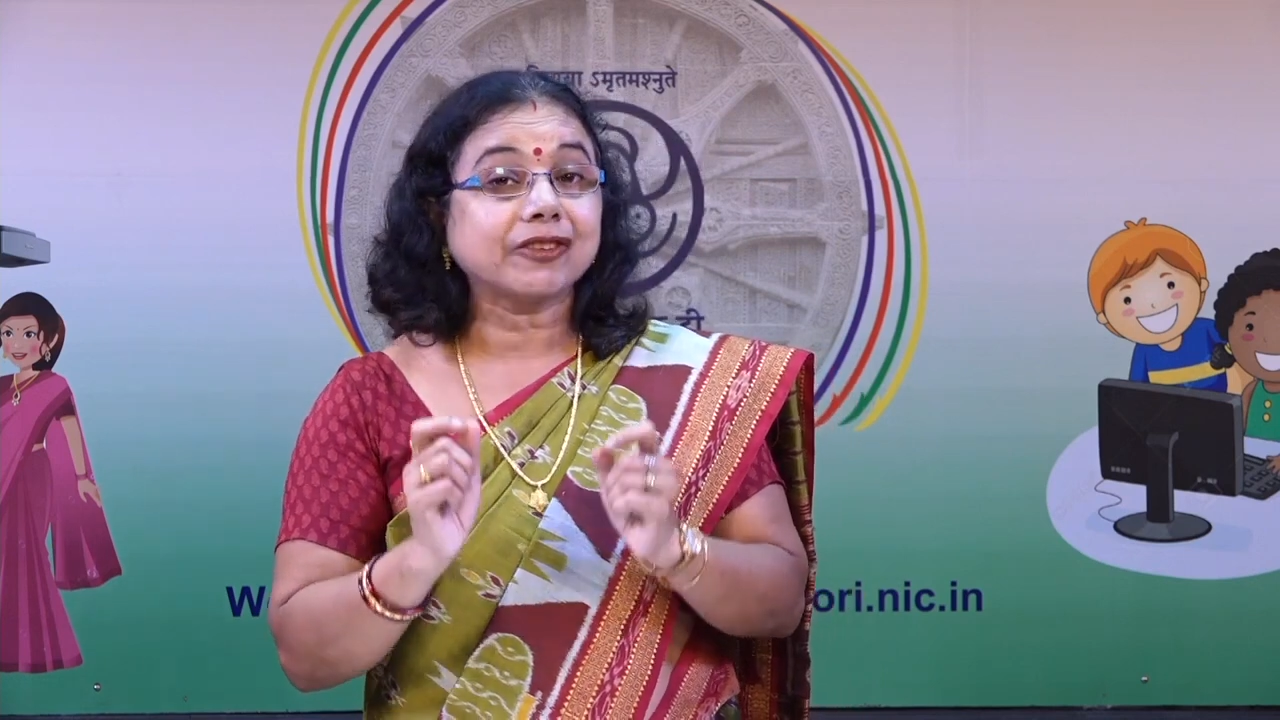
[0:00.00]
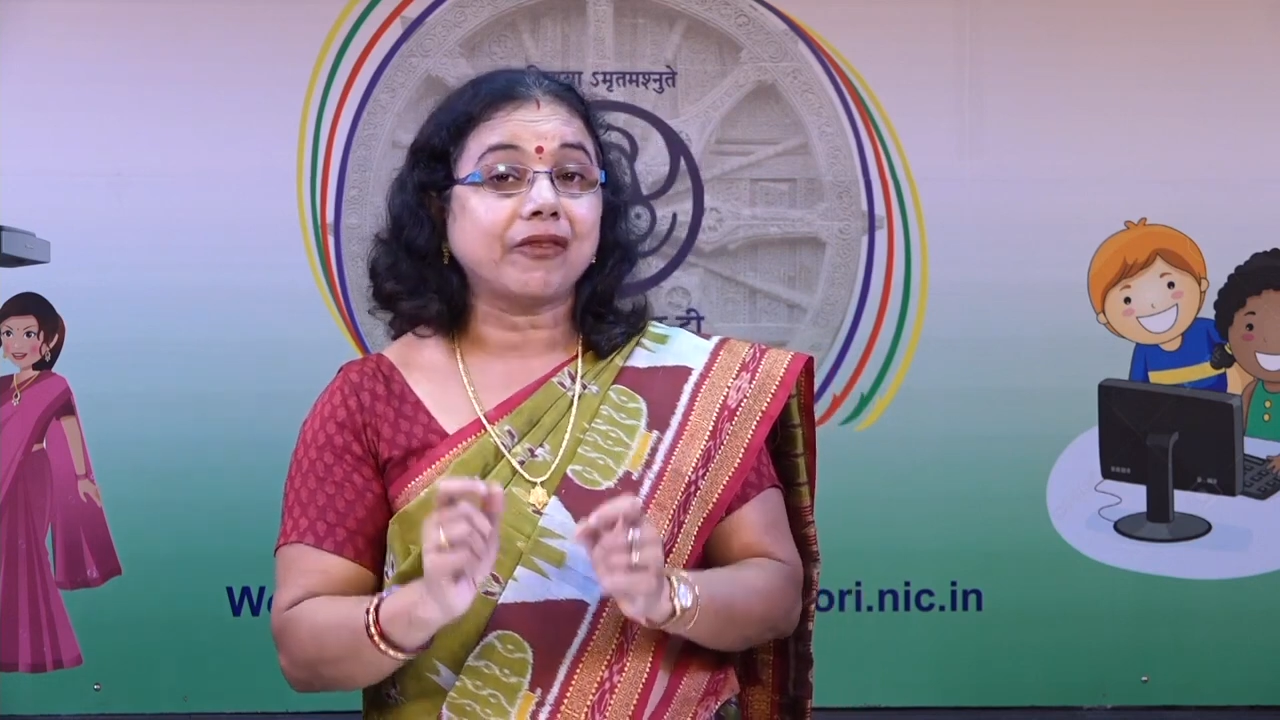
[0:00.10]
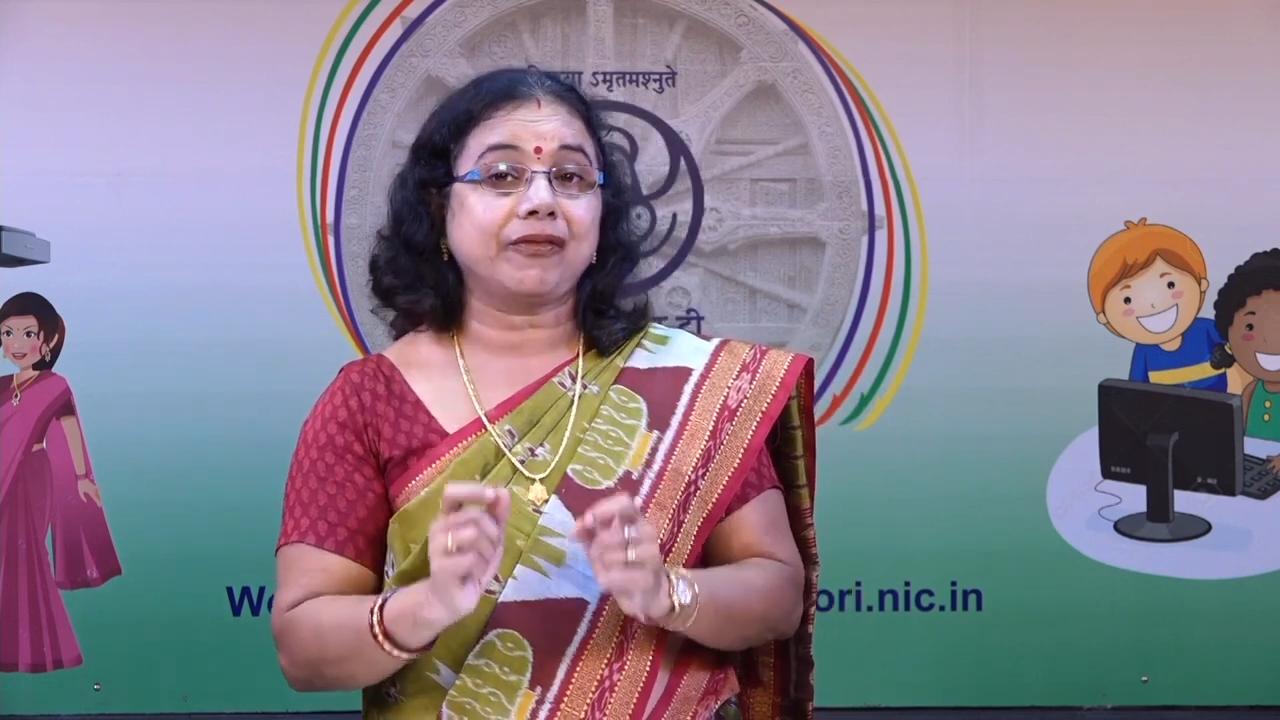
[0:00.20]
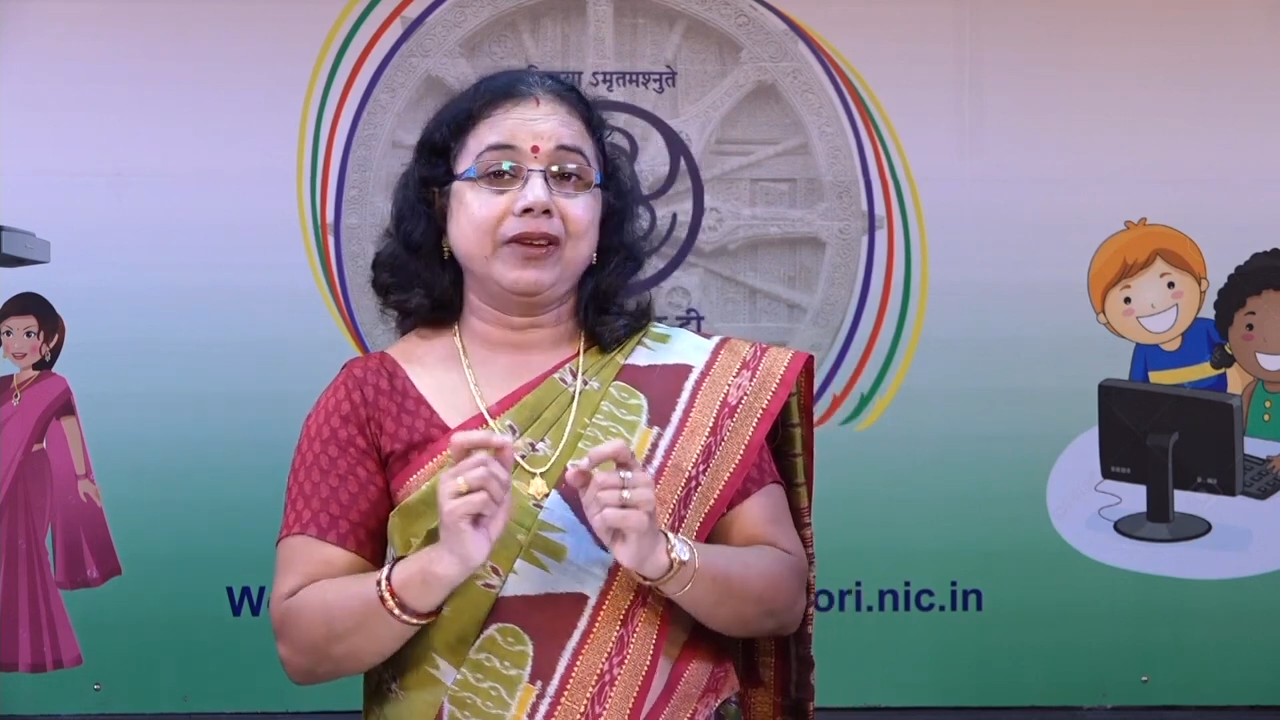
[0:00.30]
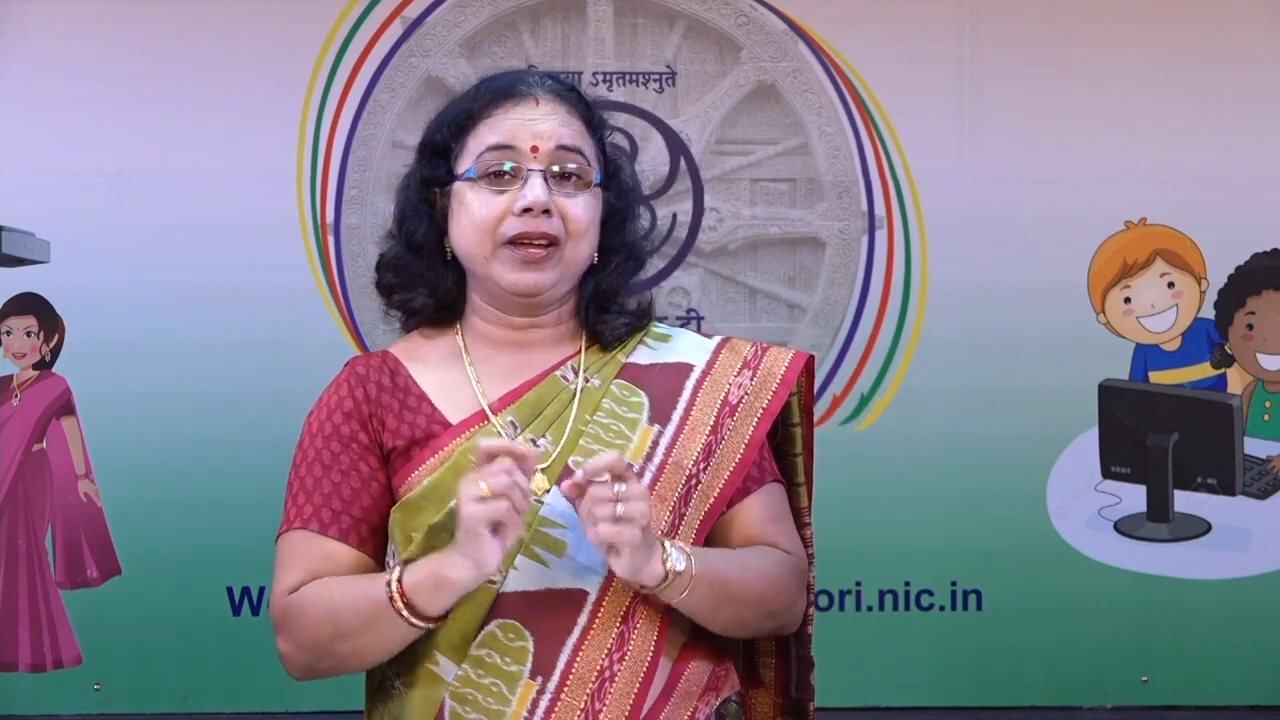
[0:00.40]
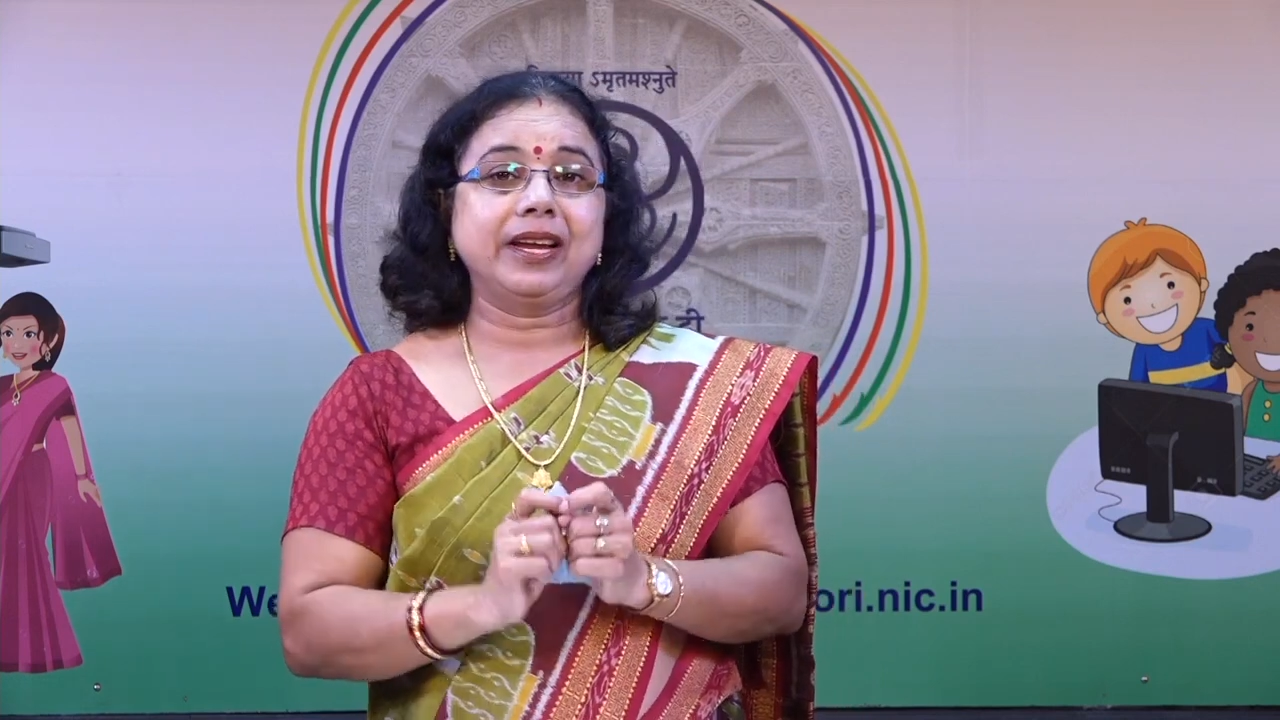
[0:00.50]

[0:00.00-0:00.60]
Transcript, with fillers: of